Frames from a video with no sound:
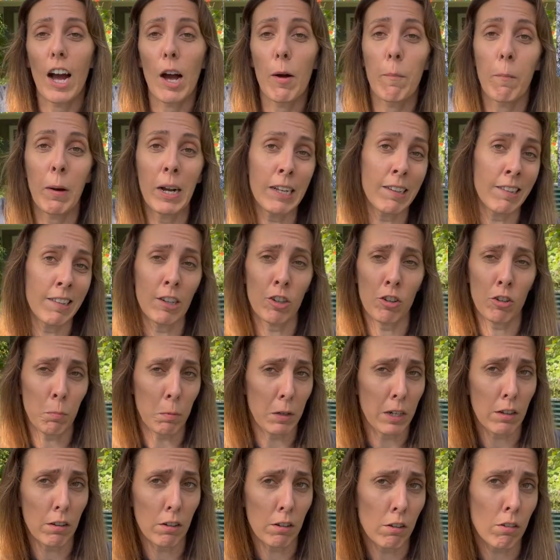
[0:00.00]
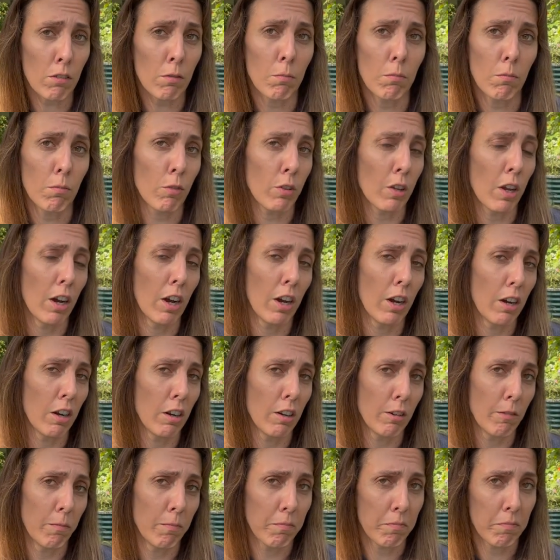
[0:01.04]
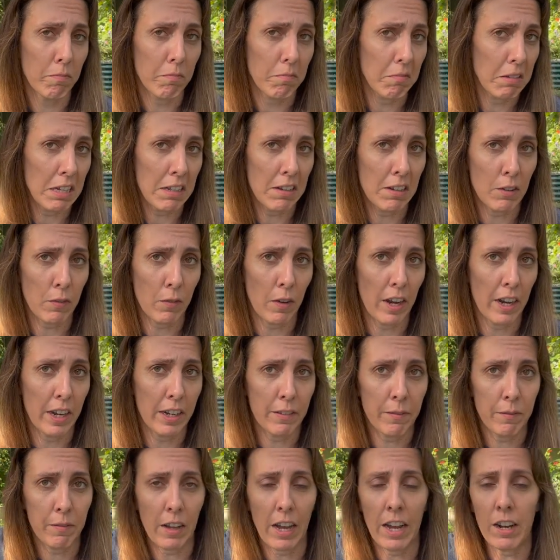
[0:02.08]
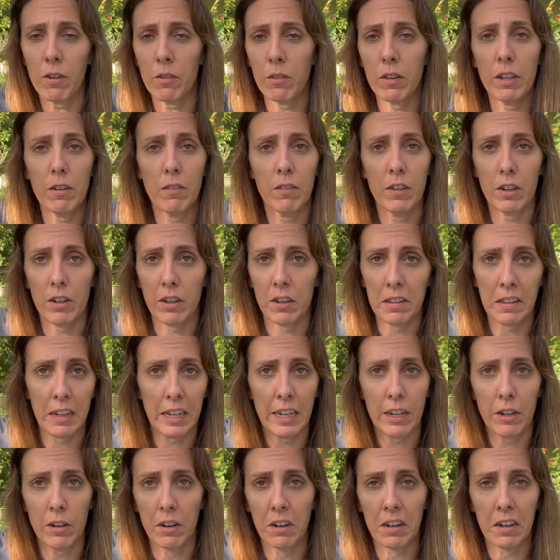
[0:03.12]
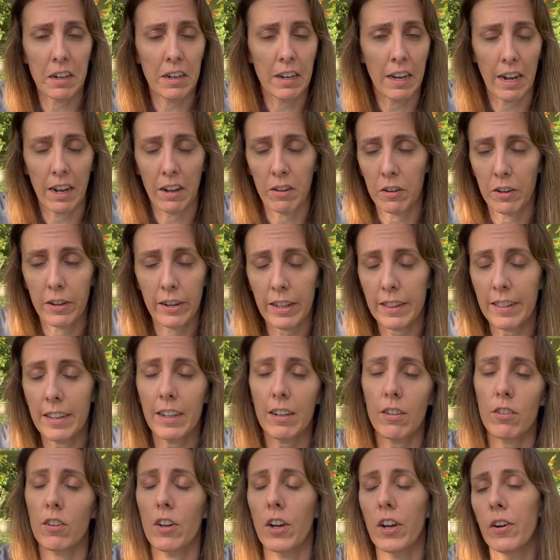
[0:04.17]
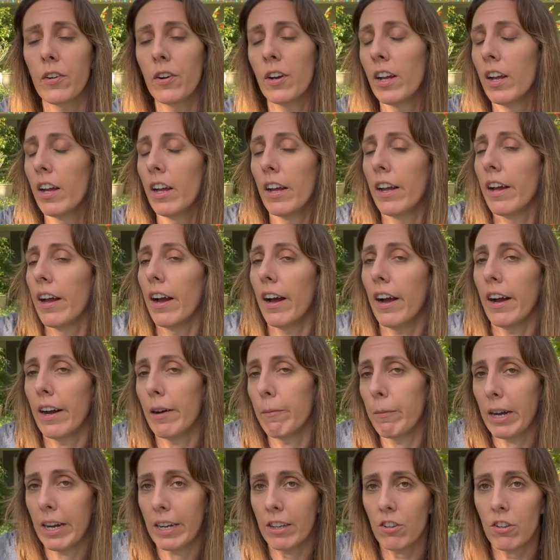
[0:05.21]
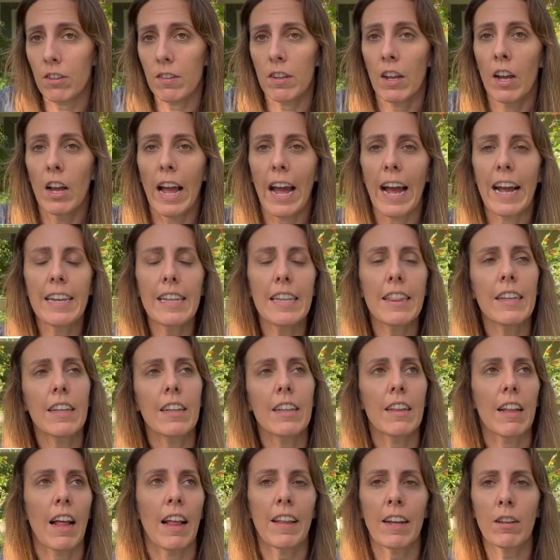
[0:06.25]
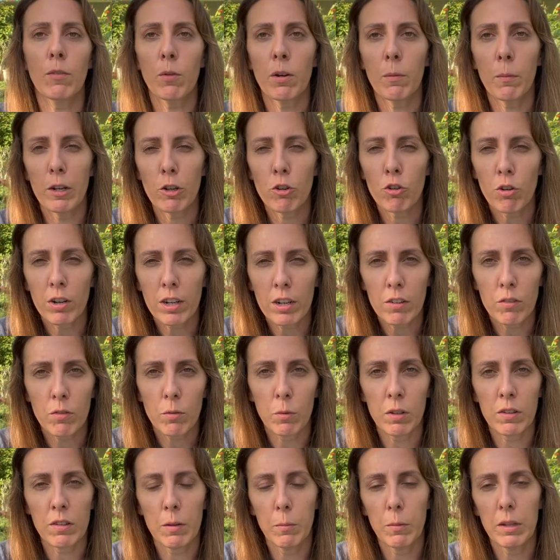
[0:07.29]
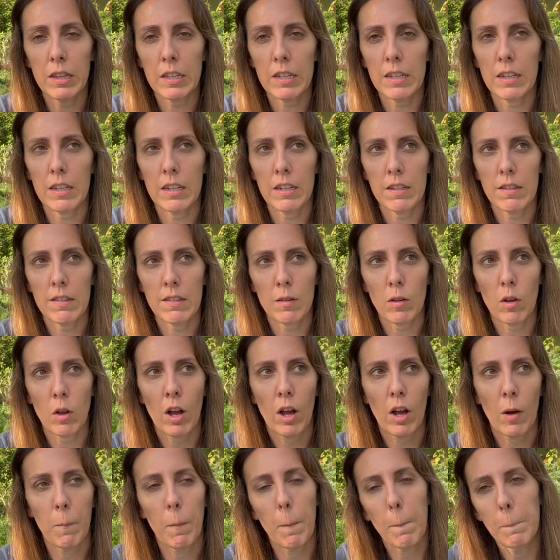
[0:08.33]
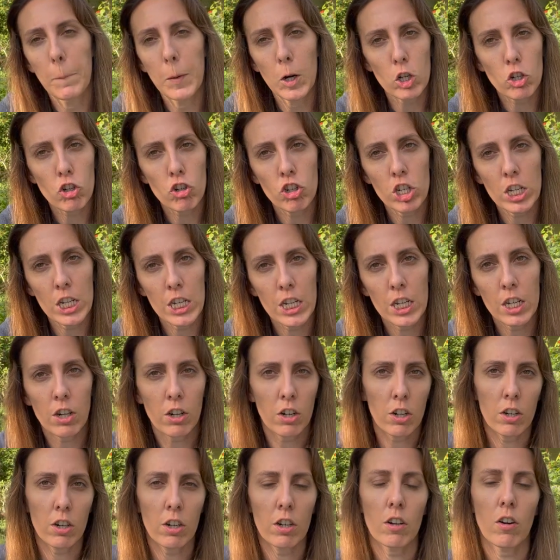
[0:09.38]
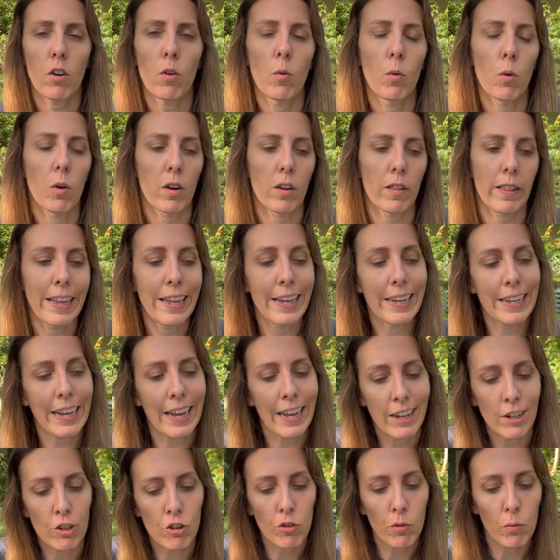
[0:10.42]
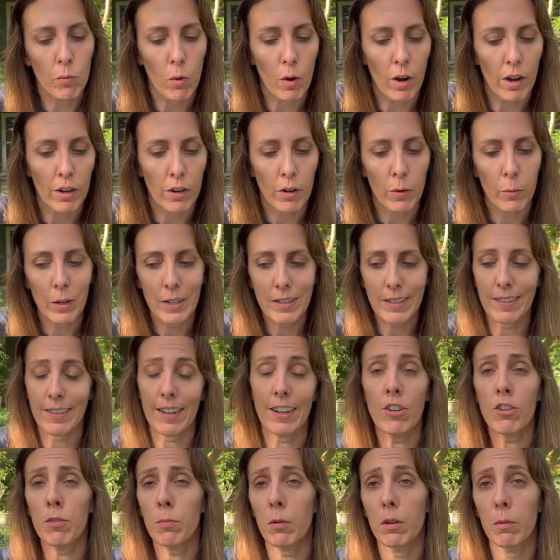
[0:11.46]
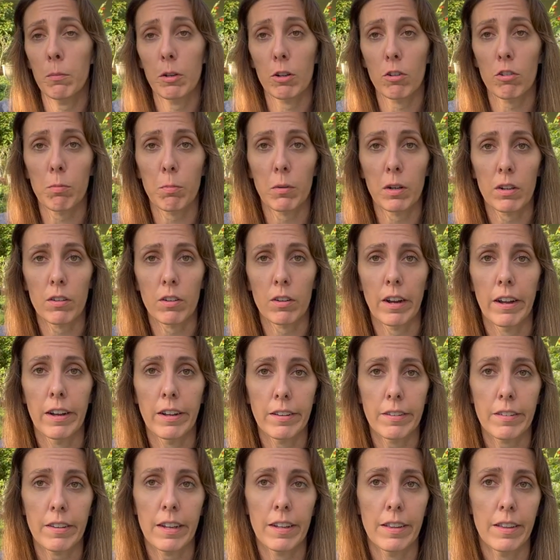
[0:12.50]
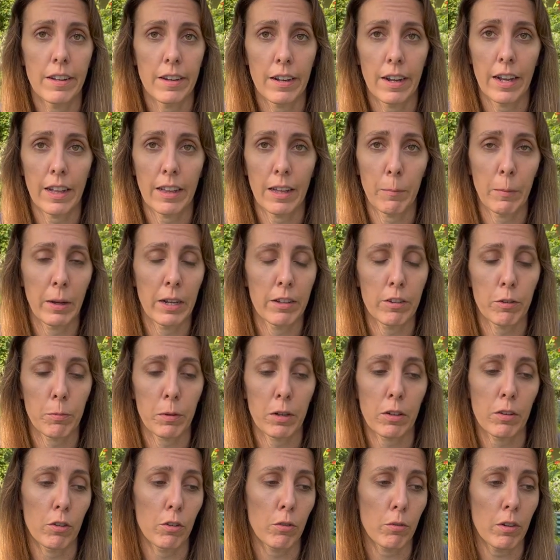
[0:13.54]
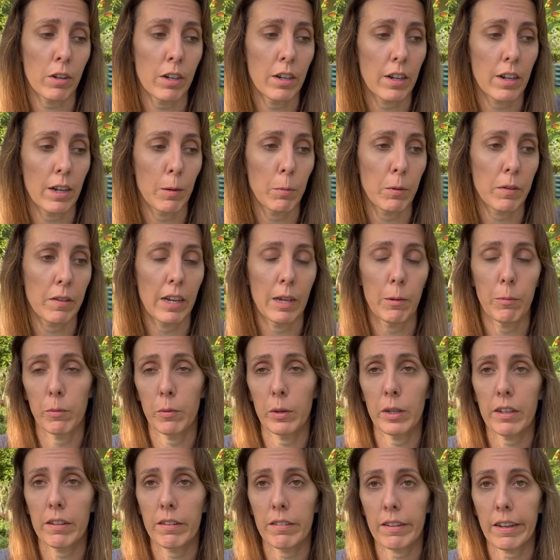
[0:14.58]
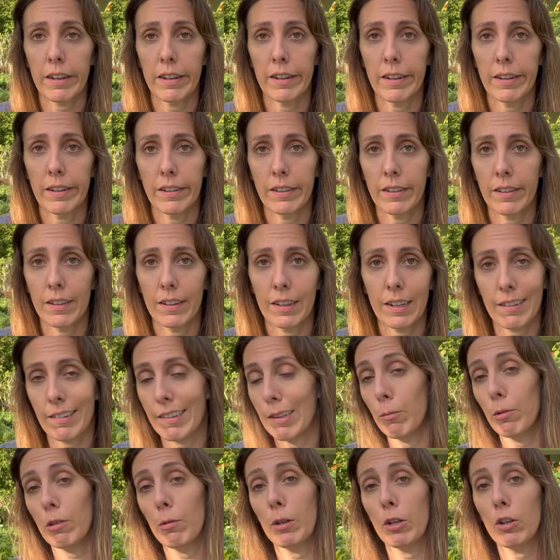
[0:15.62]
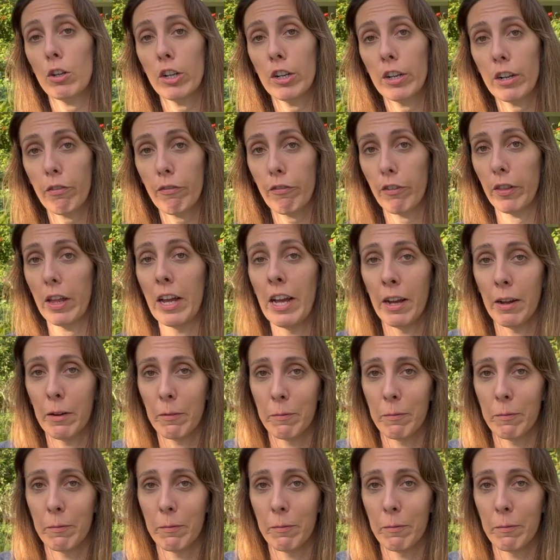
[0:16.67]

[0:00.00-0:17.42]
Mine's near sprinklers, so it does fine. I don't live near a lake or a canal or anything. So I just, anything, and that's one of my tricks with some of these marshier or like edge of water ones is I just put them near sprinkler heads and then I let my sprinklers run a couple times a week and that seems to be good enough for them.